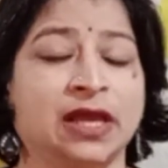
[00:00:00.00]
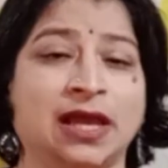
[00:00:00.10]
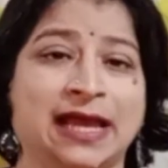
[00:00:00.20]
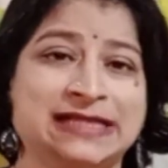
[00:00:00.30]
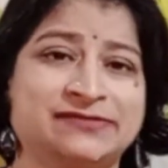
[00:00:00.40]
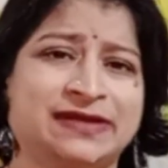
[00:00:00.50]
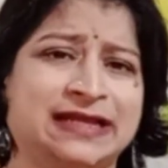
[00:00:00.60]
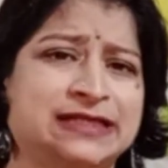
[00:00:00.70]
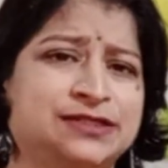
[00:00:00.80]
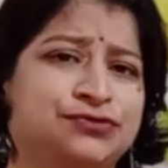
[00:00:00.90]
As well
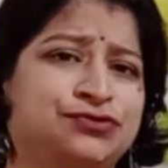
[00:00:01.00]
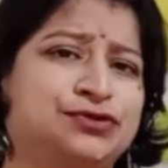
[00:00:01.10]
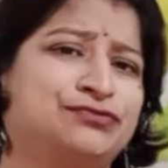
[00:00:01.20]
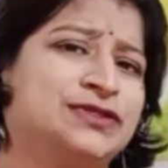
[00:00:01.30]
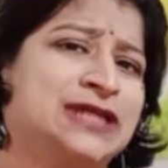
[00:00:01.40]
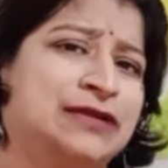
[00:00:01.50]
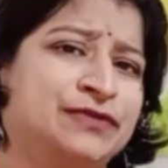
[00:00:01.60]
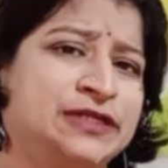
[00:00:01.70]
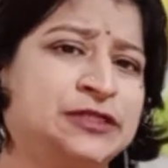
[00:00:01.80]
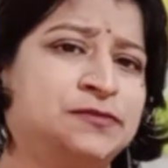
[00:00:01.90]
as due to different
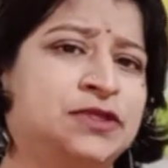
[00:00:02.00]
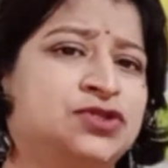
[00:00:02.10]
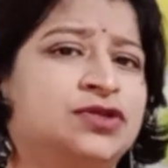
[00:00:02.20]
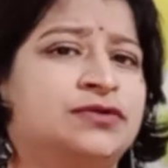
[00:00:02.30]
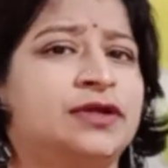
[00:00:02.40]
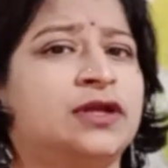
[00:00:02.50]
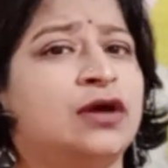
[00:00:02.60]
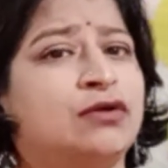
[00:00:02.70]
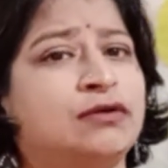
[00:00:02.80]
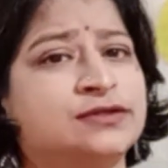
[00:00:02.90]
advertisement, children are
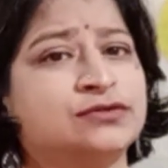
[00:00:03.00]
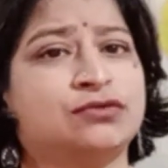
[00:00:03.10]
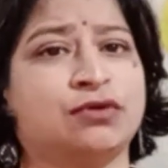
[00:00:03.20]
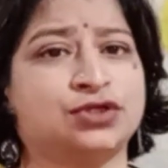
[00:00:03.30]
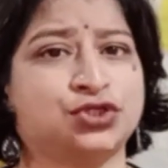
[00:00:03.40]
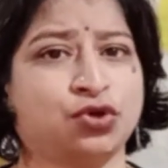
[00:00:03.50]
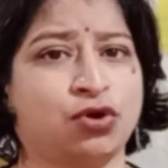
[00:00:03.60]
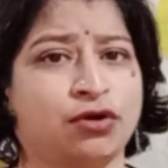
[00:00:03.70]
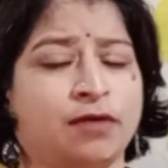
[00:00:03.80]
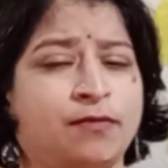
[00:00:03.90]
also not
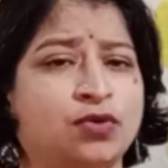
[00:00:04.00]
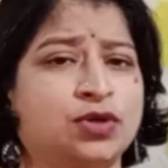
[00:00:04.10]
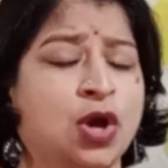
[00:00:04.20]
sure about